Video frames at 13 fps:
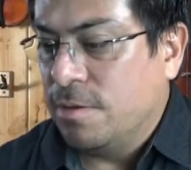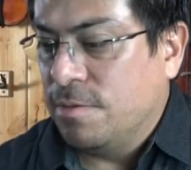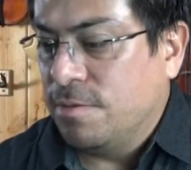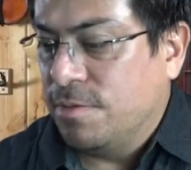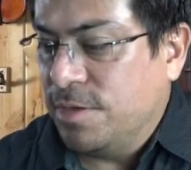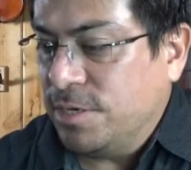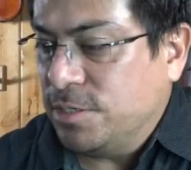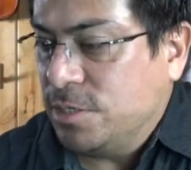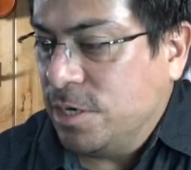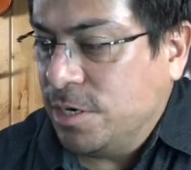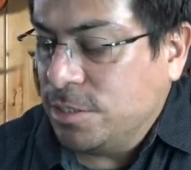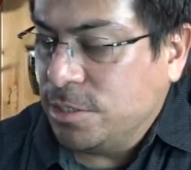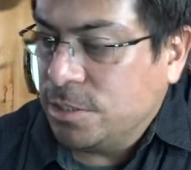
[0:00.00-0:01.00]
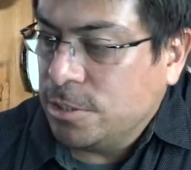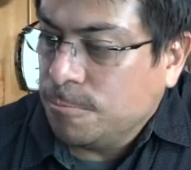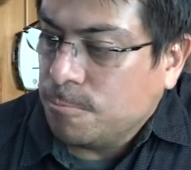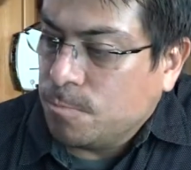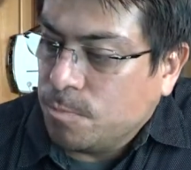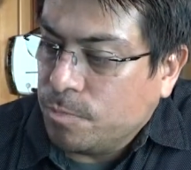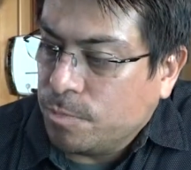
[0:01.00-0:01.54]
This is
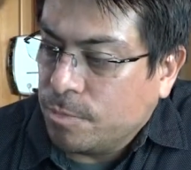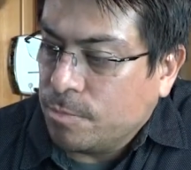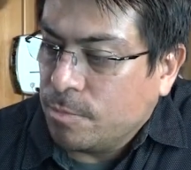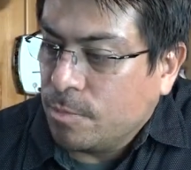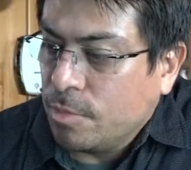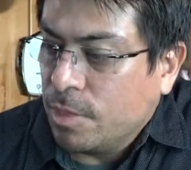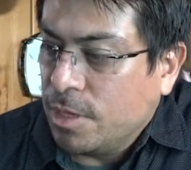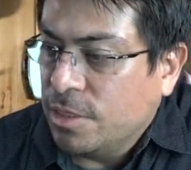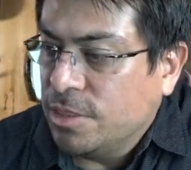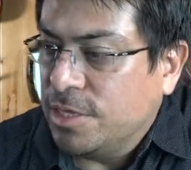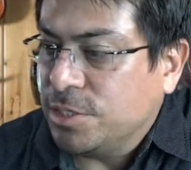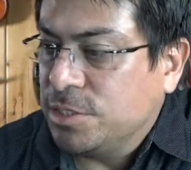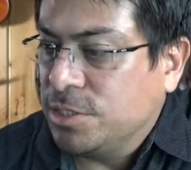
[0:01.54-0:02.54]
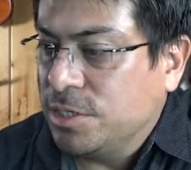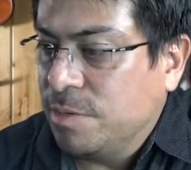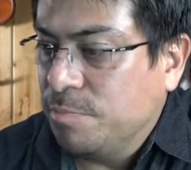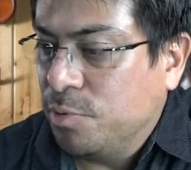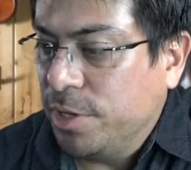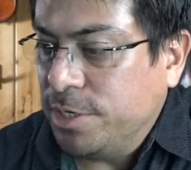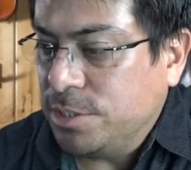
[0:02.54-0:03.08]
the
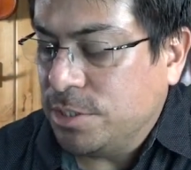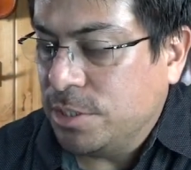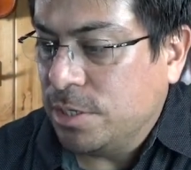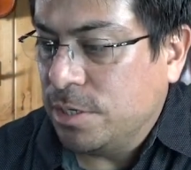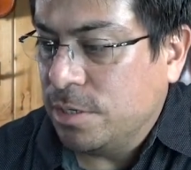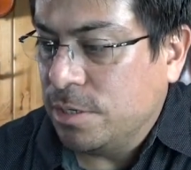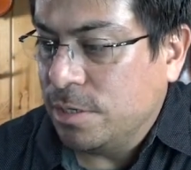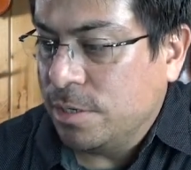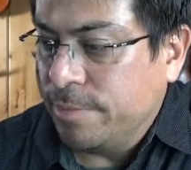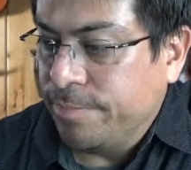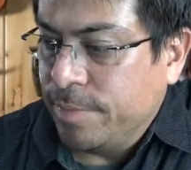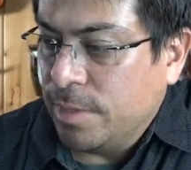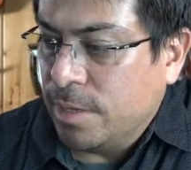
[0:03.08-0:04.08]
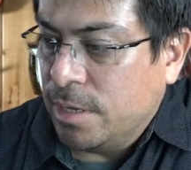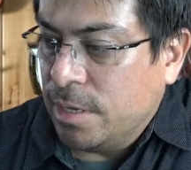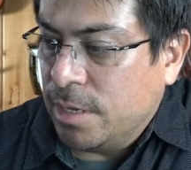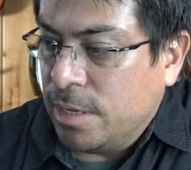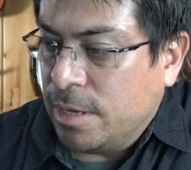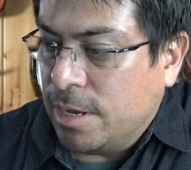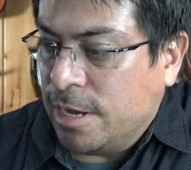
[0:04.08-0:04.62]
simplest
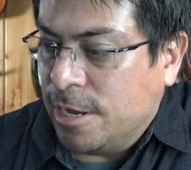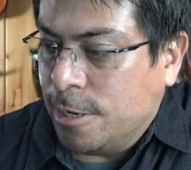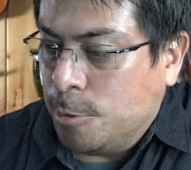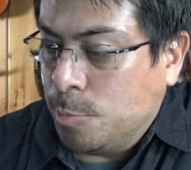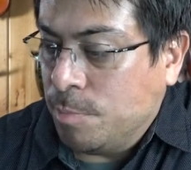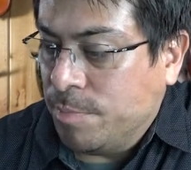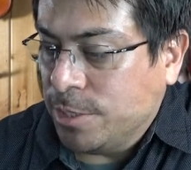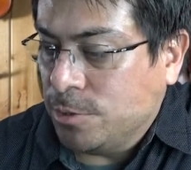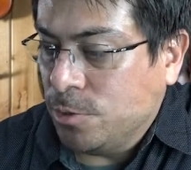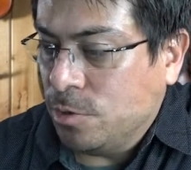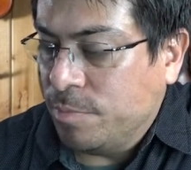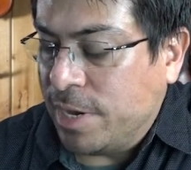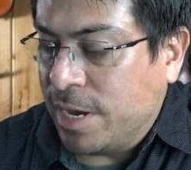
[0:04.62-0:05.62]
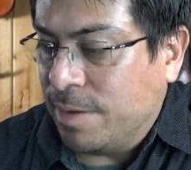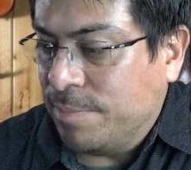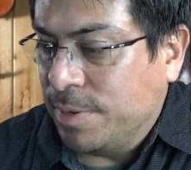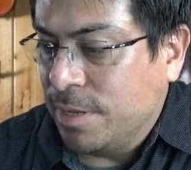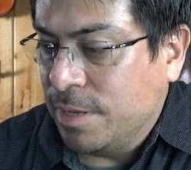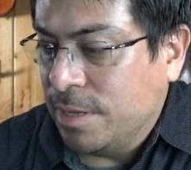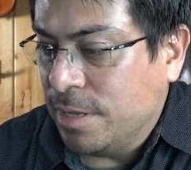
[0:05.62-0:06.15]
metronome app,
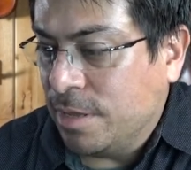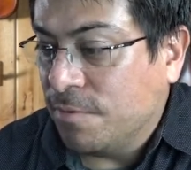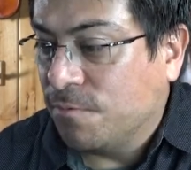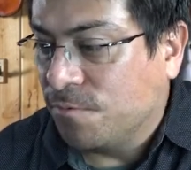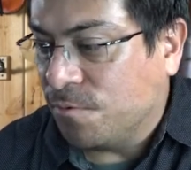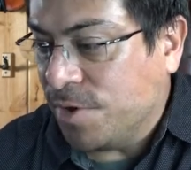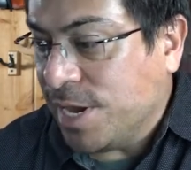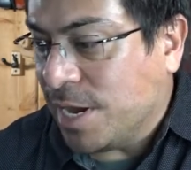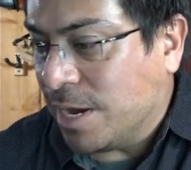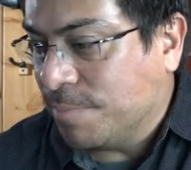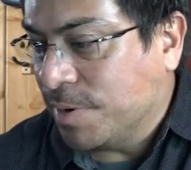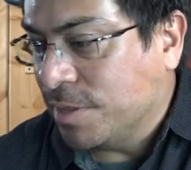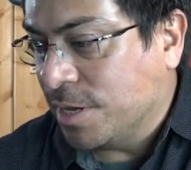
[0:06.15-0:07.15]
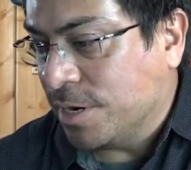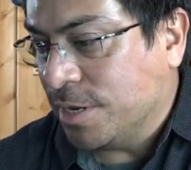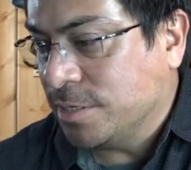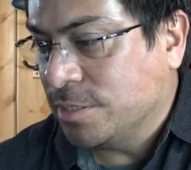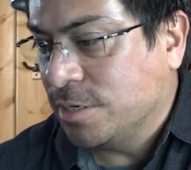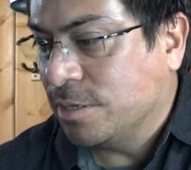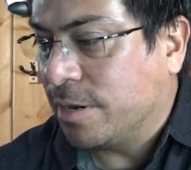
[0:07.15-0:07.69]
free app that
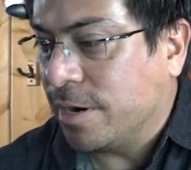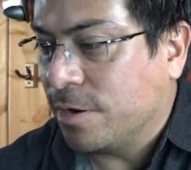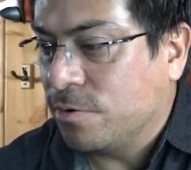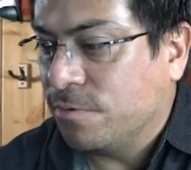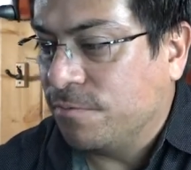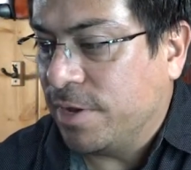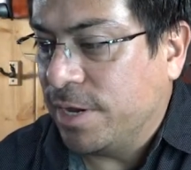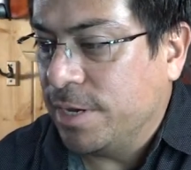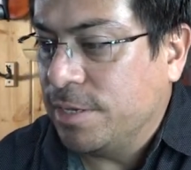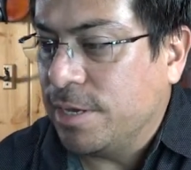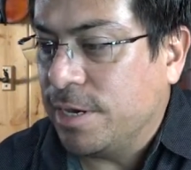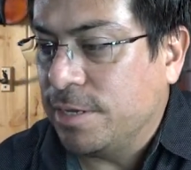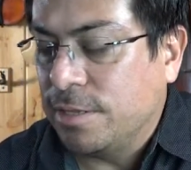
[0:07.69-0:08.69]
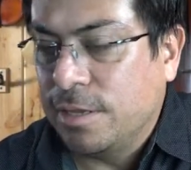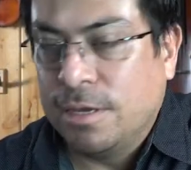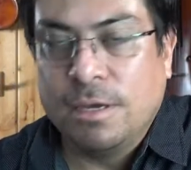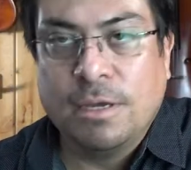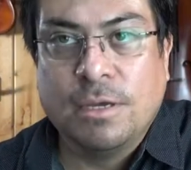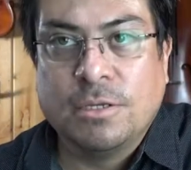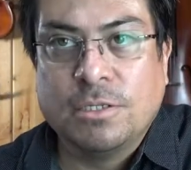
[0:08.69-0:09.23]
is, that I could find that
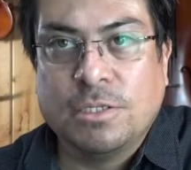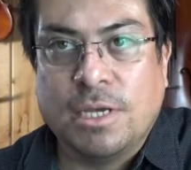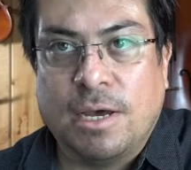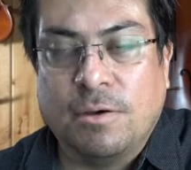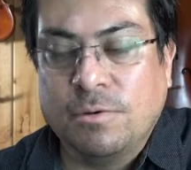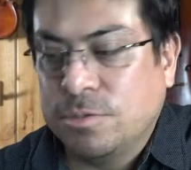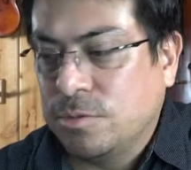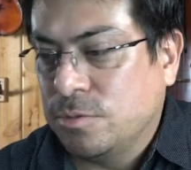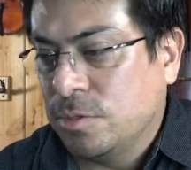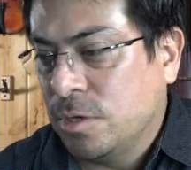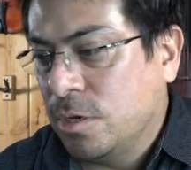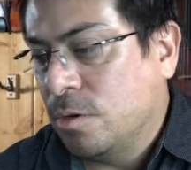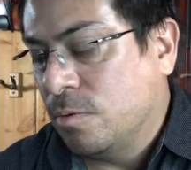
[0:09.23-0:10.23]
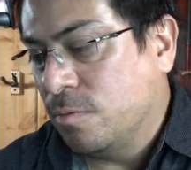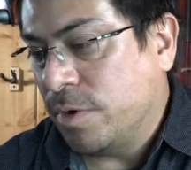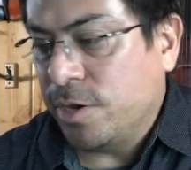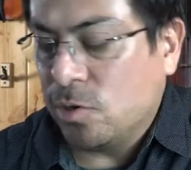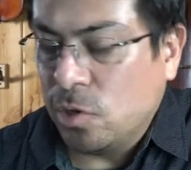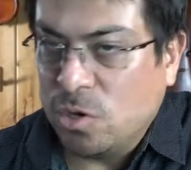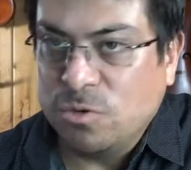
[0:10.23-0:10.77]
sounds
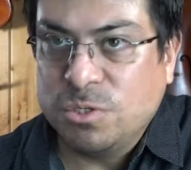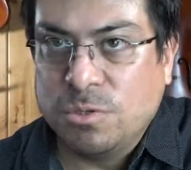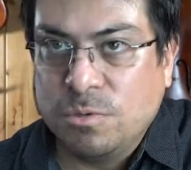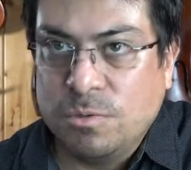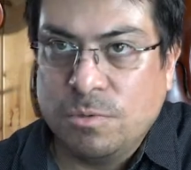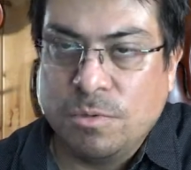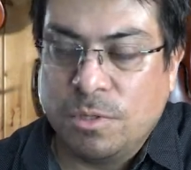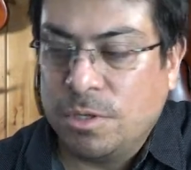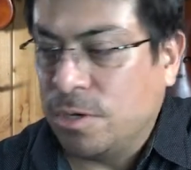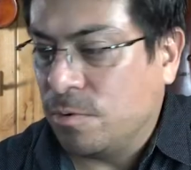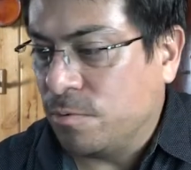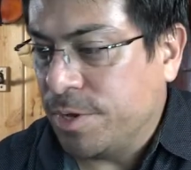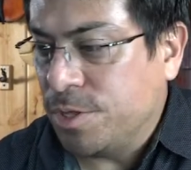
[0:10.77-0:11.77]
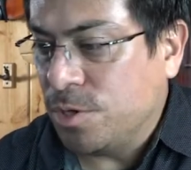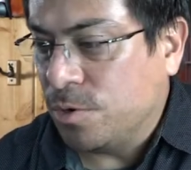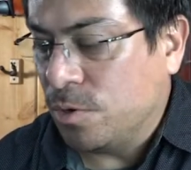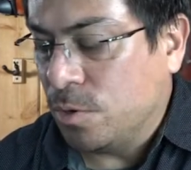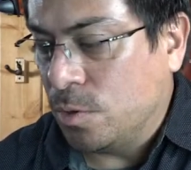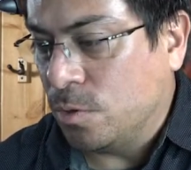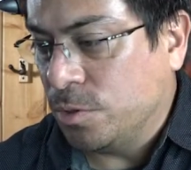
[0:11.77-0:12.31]
very close to the
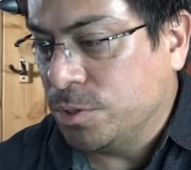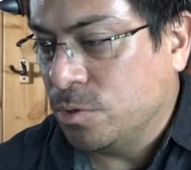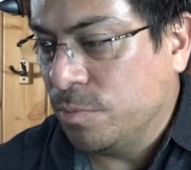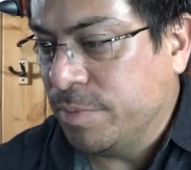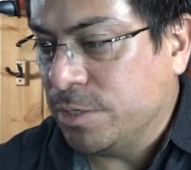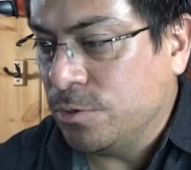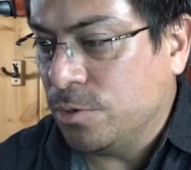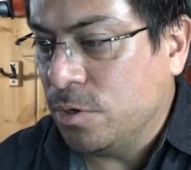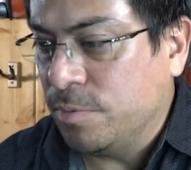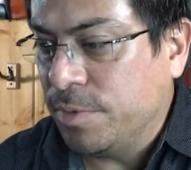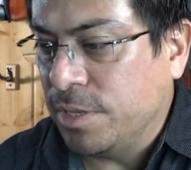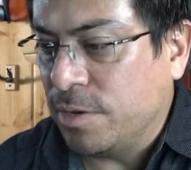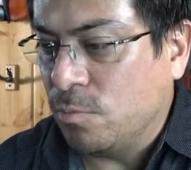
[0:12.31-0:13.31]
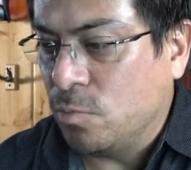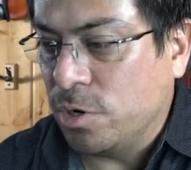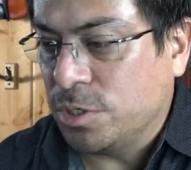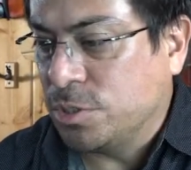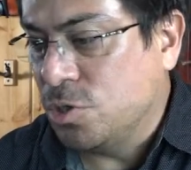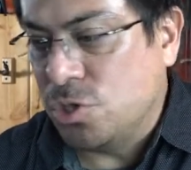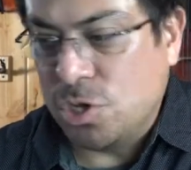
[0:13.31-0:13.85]
original old school metronome and that
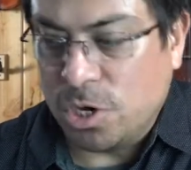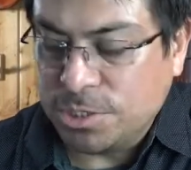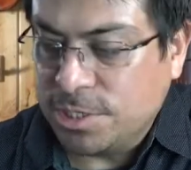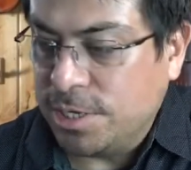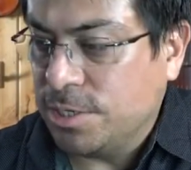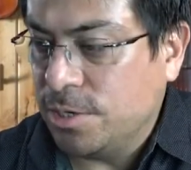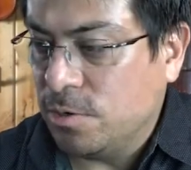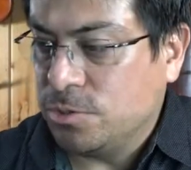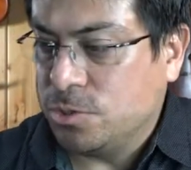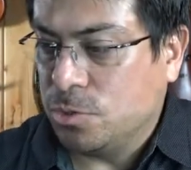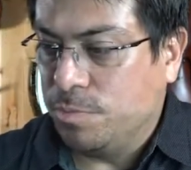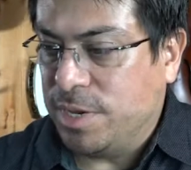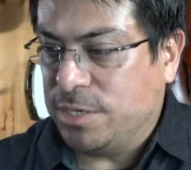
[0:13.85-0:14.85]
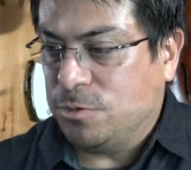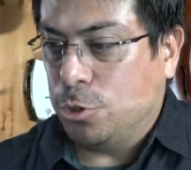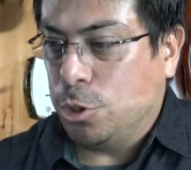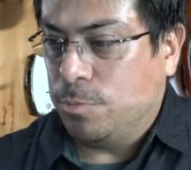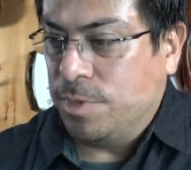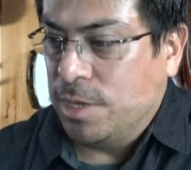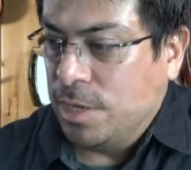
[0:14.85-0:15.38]
works just like the old school
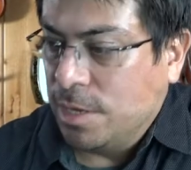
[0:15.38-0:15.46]
metronome,